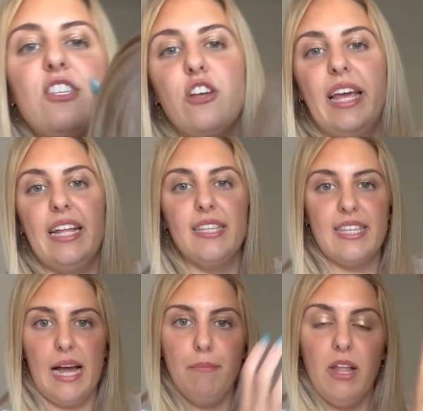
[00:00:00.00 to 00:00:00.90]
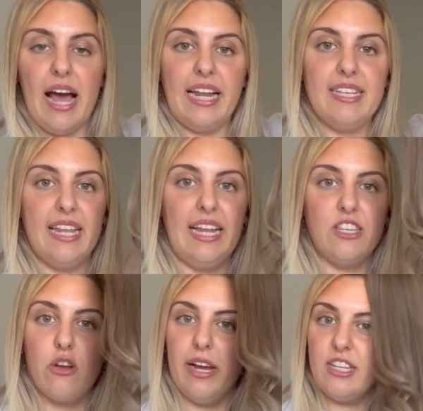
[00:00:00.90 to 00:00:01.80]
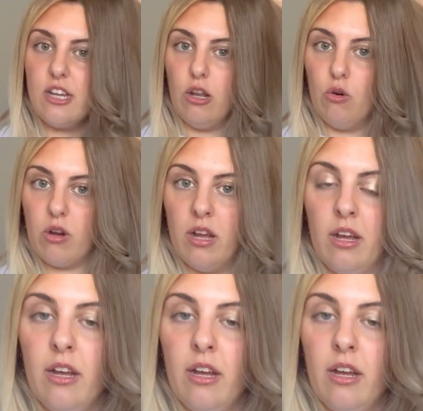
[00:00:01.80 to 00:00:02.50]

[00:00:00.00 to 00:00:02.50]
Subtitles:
So in some lightings it is going to look